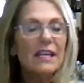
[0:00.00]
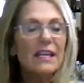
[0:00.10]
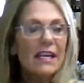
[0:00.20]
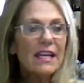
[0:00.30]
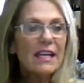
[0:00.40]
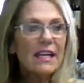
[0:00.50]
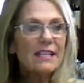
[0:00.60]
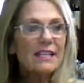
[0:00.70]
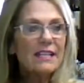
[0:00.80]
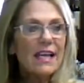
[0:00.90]
and
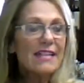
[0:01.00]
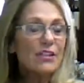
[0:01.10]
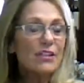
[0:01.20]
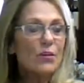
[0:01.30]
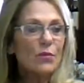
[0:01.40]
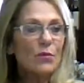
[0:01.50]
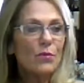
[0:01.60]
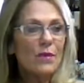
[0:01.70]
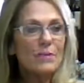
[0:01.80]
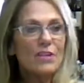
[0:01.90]
uh, I didn't know what he
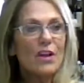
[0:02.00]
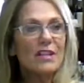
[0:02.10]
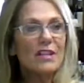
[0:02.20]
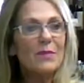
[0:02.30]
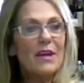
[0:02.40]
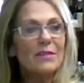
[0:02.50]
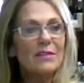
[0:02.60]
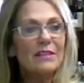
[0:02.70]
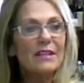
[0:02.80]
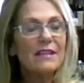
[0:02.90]
was talking about.
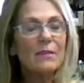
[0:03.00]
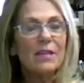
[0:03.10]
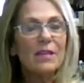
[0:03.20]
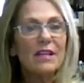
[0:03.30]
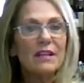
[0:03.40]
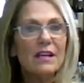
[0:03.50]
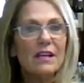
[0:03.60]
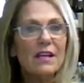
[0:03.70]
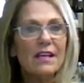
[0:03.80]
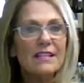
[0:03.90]
And then when
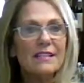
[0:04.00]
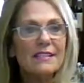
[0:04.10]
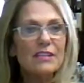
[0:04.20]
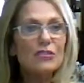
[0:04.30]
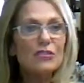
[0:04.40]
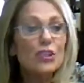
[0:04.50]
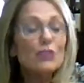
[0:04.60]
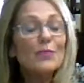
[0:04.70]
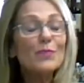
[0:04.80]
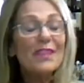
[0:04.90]
uh, he said, Juice
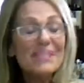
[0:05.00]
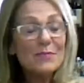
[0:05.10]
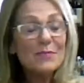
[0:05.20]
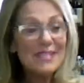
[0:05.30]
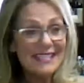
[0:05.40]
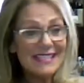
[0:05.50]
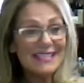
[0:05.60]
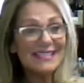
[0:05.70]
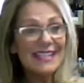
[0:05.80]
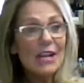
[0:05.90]
Plus
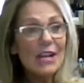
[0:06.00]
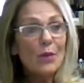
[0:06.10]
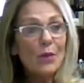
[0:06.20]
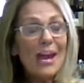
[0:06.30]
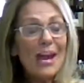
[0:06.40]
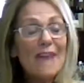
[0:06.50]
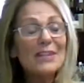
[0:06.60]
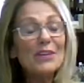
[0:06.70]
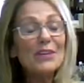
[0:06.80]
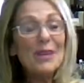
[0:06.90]
business, we're having a
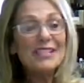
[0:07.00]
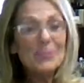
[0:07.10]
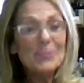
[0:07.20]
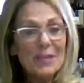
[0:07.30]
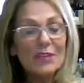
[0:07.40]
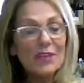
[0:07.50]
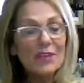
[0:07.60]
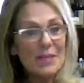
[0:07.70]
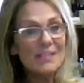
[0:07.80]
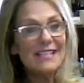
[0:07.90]
great speaker
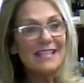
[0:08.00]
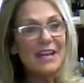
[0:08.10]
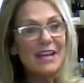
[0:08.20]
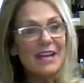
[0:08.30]
come in town